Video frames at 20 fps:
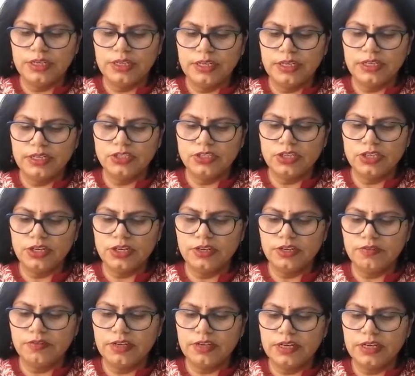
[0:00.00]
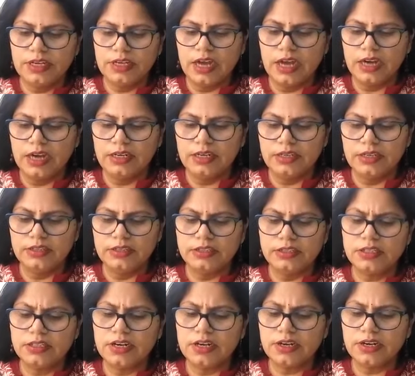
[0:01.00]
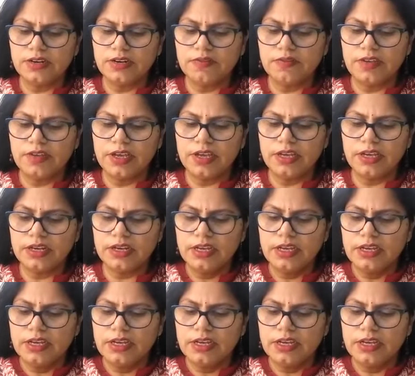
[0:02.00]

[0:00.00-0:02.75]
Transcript: era, children were